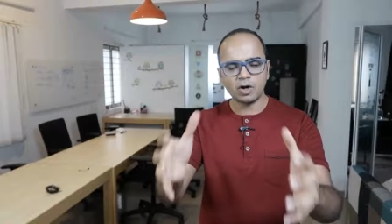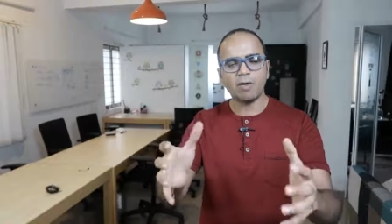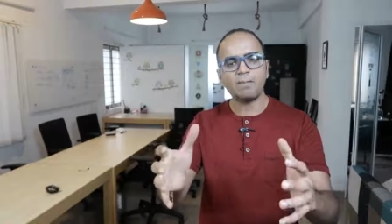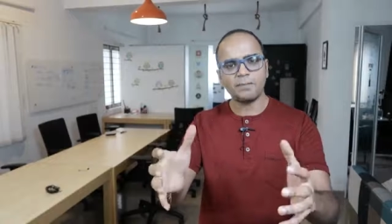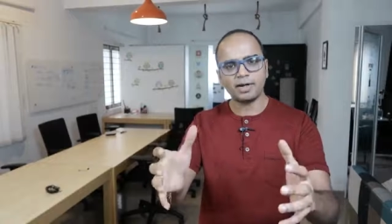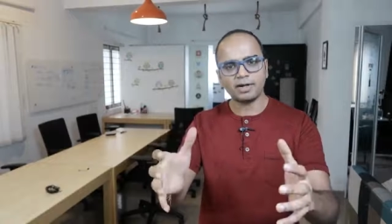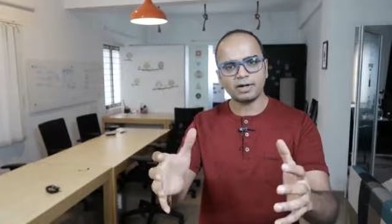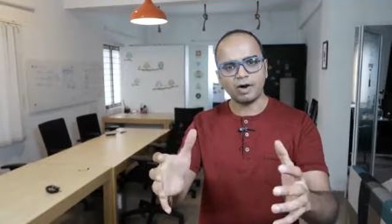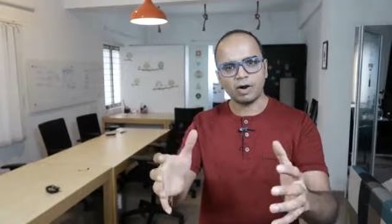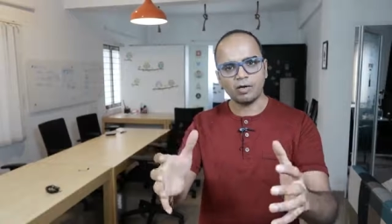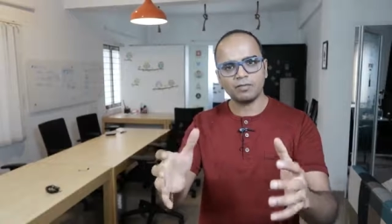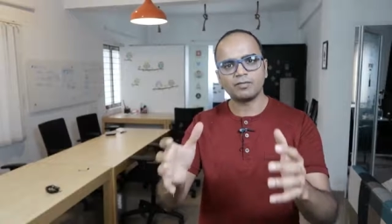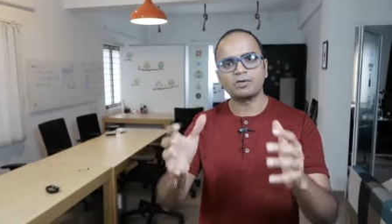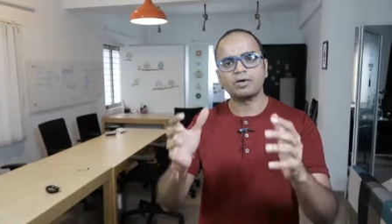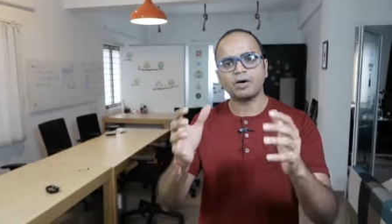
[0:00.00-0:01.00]
the topic
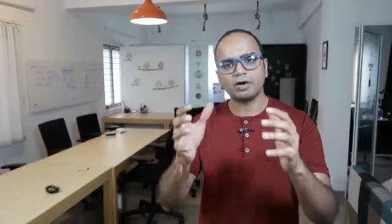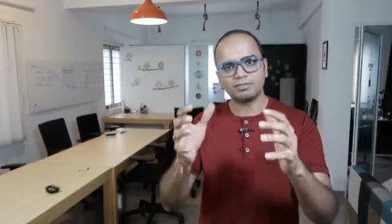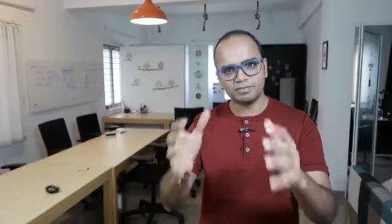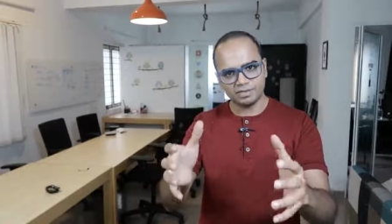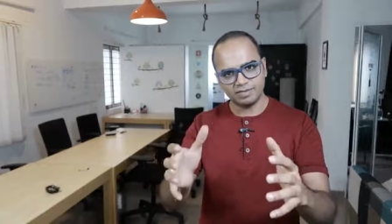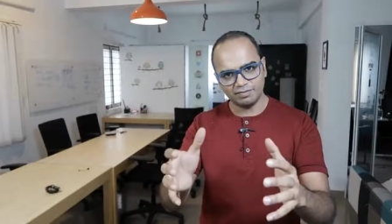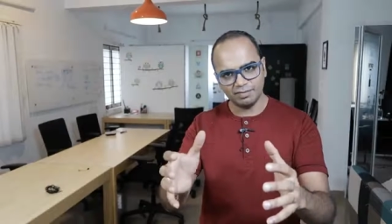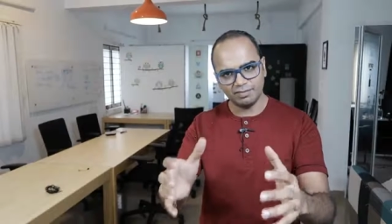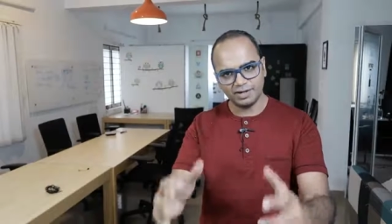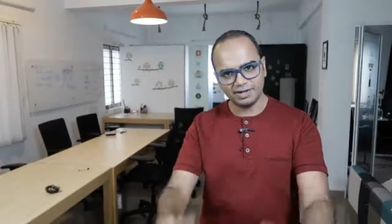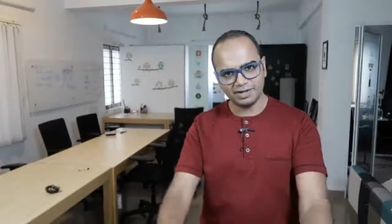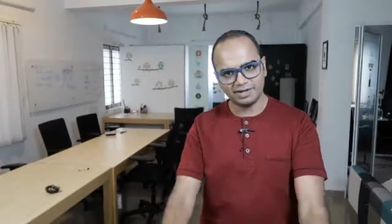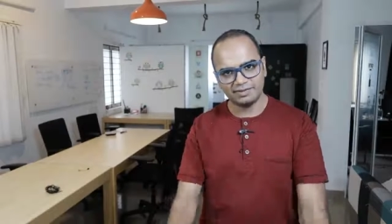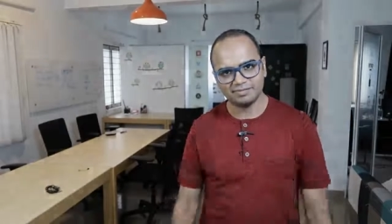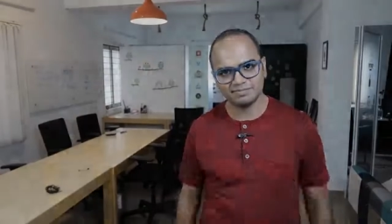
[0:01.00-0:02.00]
of
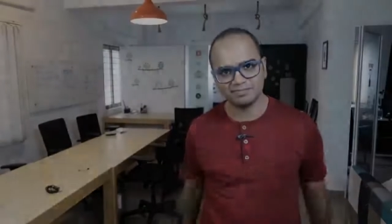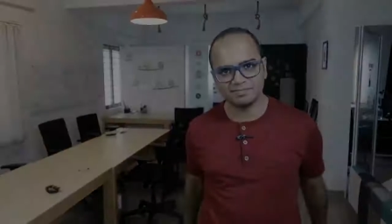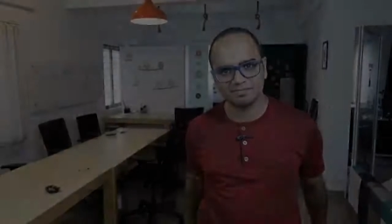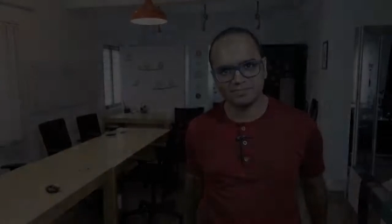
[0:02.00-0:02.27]
observability.